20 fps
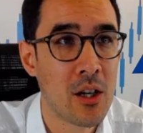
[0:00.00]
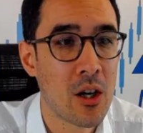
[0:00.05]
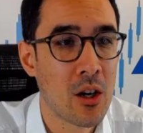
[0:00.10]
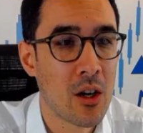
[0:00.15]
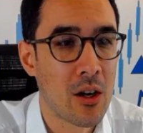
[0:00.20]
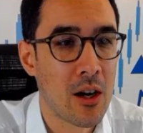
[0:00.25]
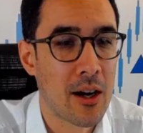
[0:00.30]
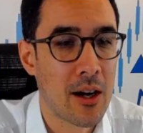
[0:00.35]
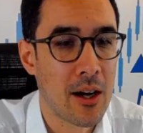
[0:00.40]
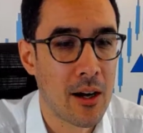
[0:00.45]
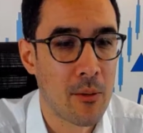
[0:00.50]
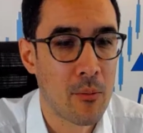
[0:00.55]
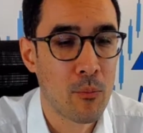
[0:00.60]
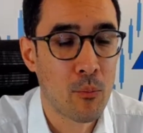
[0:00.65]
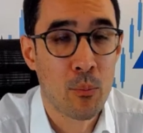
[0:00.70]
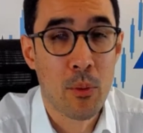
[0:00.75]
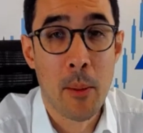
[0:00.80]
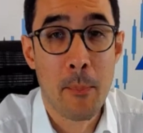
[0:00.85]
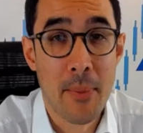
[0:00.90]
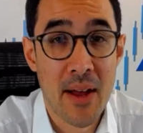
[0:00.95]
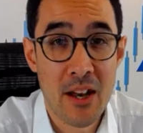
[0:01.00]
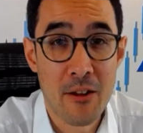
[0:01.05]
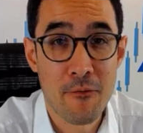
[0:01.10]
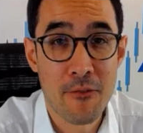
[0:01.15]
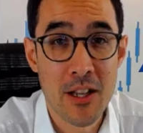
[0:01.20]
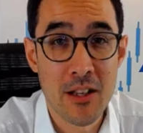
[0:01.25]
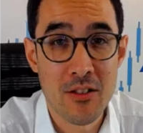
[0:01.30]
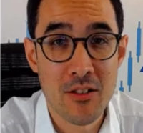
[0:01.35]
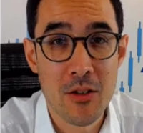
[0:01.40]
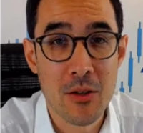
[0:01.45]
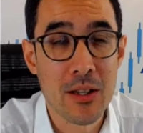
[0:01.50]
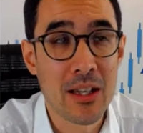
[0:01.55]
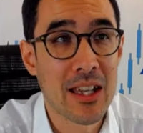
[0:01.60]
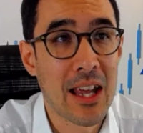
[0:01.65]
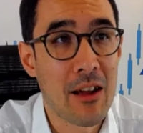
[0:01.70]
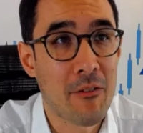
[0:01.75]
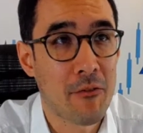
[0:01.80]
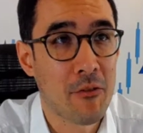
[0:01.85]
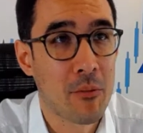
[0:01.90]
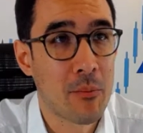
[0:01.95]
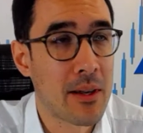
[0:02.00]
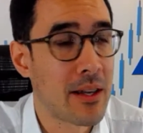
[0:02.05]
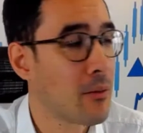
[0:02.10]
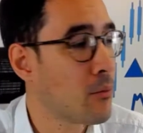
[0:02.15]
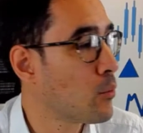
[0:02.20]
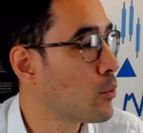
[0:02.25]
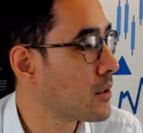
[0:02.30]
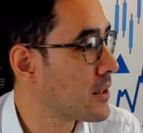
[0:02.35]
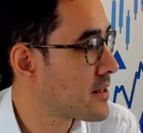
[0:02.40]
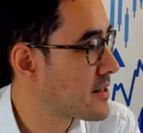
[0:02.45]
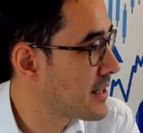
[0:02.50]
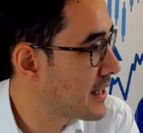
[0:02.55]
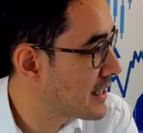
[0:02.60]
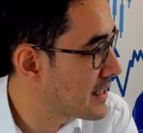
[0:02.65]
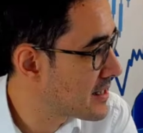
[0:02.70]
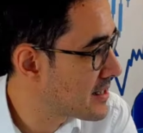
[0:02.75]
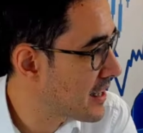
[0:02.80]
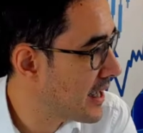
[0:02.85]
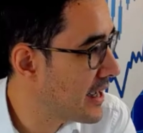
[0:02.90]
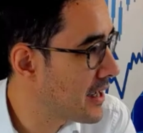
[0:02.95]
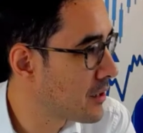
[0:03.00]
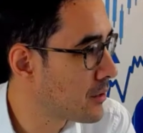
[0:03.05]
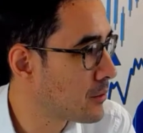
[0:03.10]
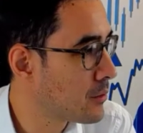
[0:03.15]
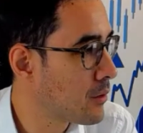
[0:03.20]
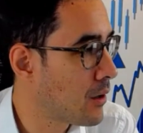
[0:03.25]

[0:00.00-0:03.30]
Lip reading: The benefits you can get from it, what does it entail.